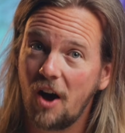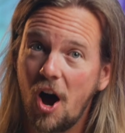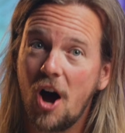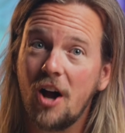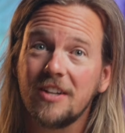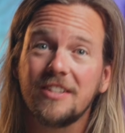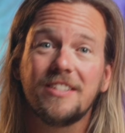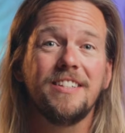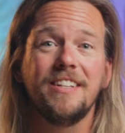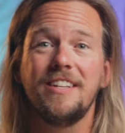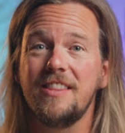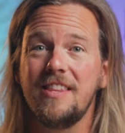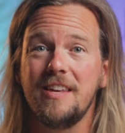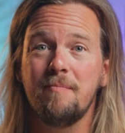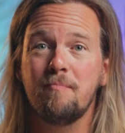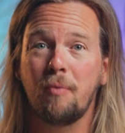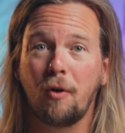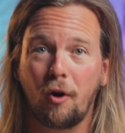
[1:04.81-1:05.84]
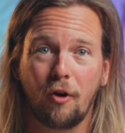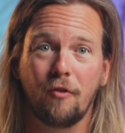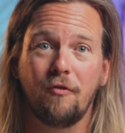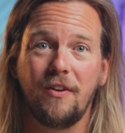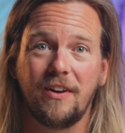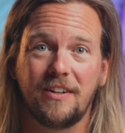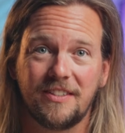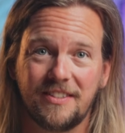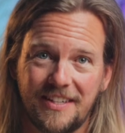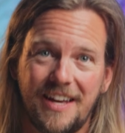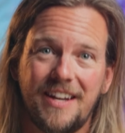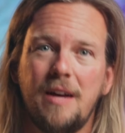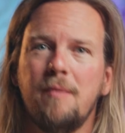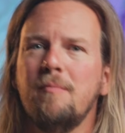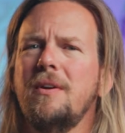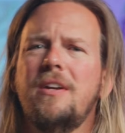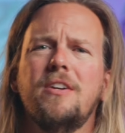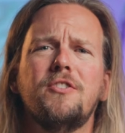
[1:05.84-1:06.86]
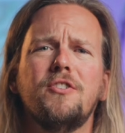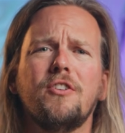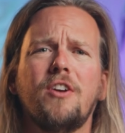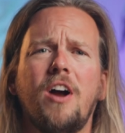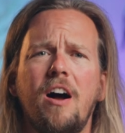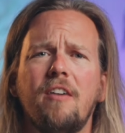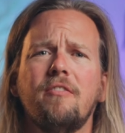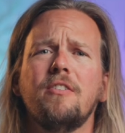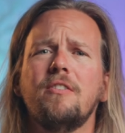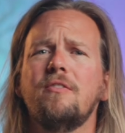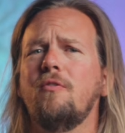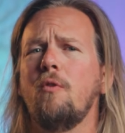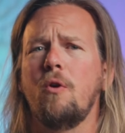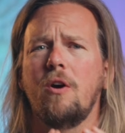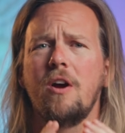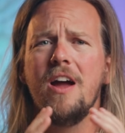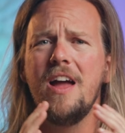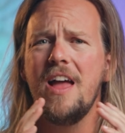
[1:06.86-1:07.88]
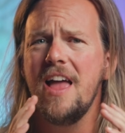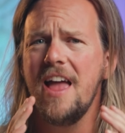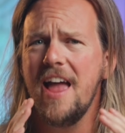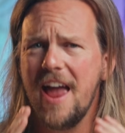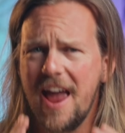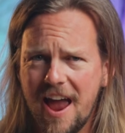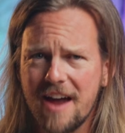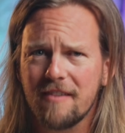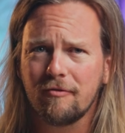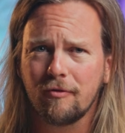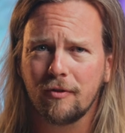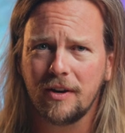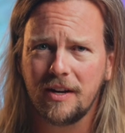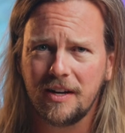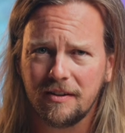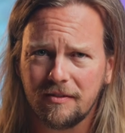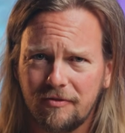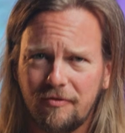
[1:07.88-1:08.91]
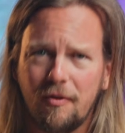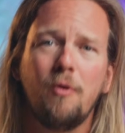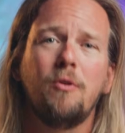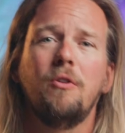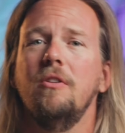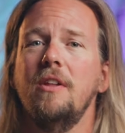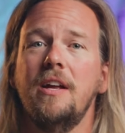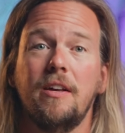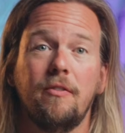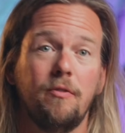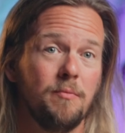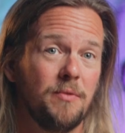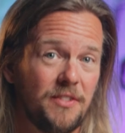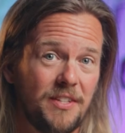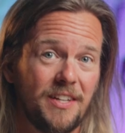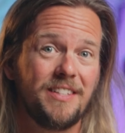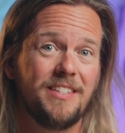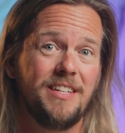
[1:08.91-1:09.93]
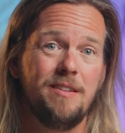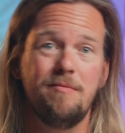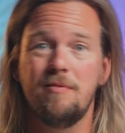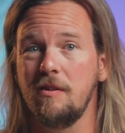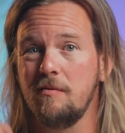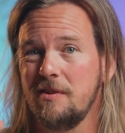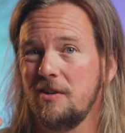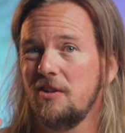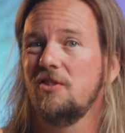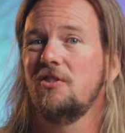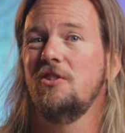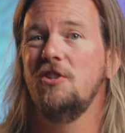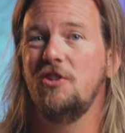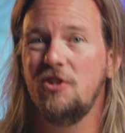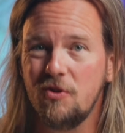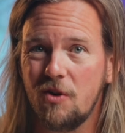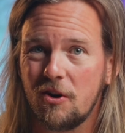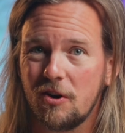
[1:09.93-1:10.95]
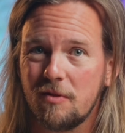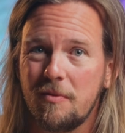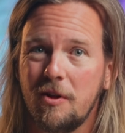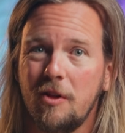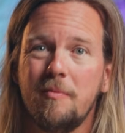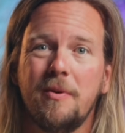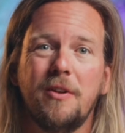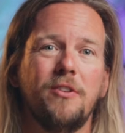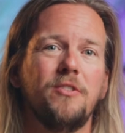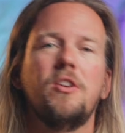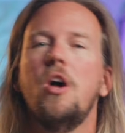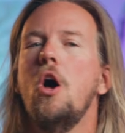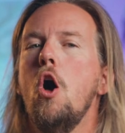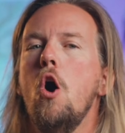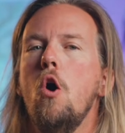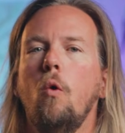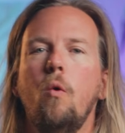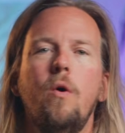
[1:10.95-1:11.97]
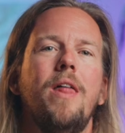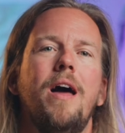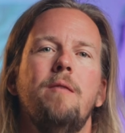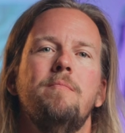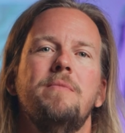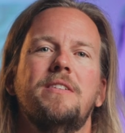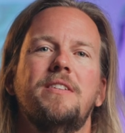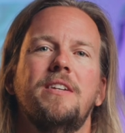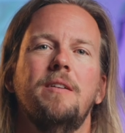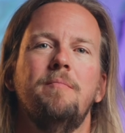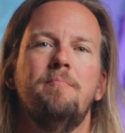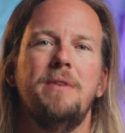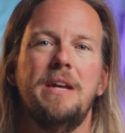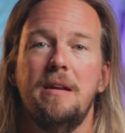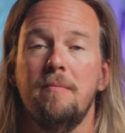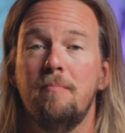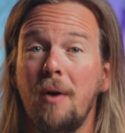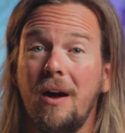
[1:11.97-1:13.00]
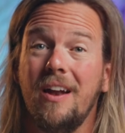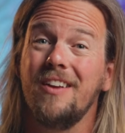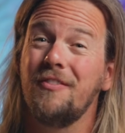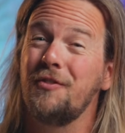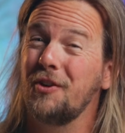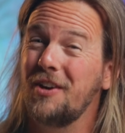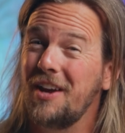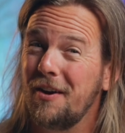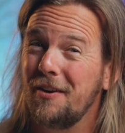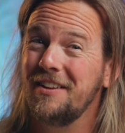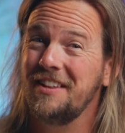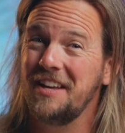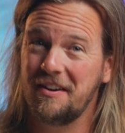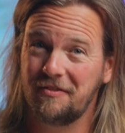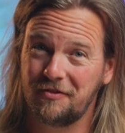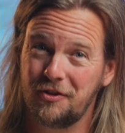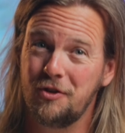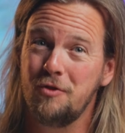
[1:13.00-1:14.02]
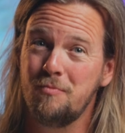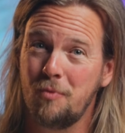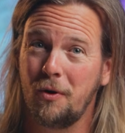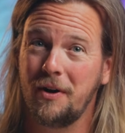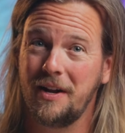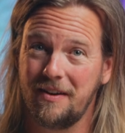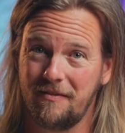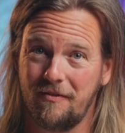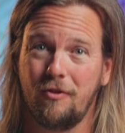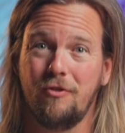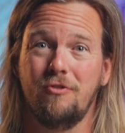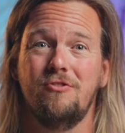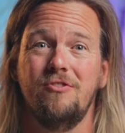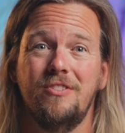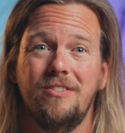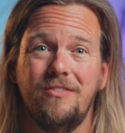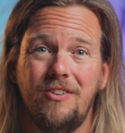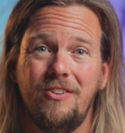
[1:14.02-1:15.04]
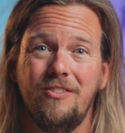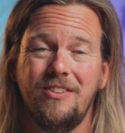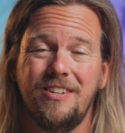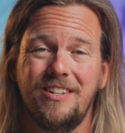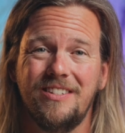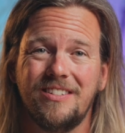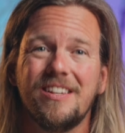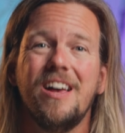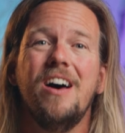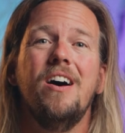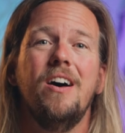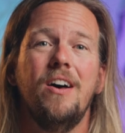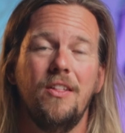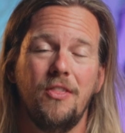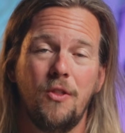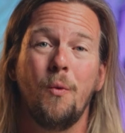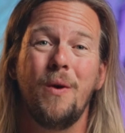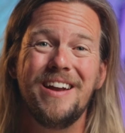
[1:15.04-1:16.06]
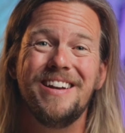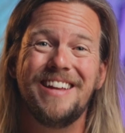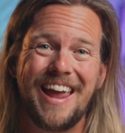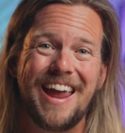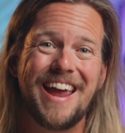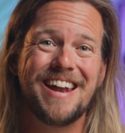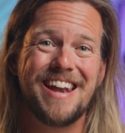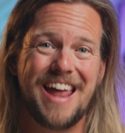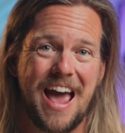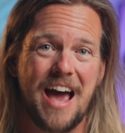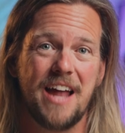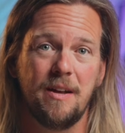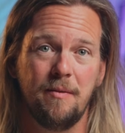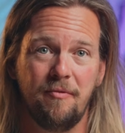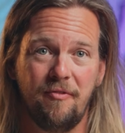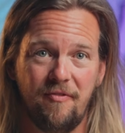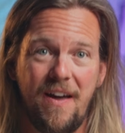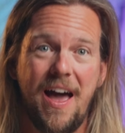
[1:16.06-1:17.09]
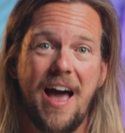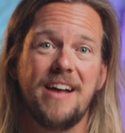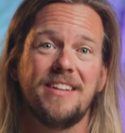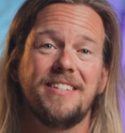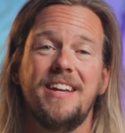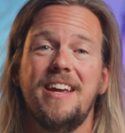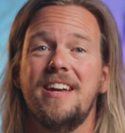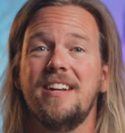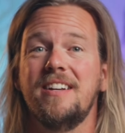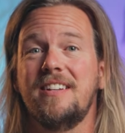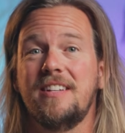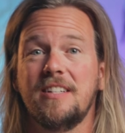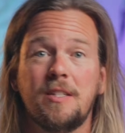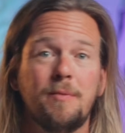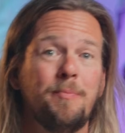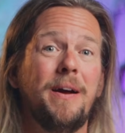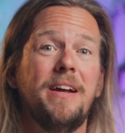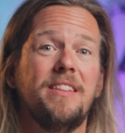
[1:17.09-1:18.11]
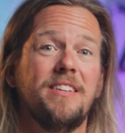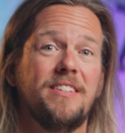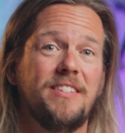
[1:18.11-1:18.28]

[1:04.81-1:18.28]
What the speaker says: honestly the perfect setup because you're covered for every focal length from 16mm to 200mm without missing a beat. But if you're carrying the f2.8 versions of all these, the weight can add up fast. And despite the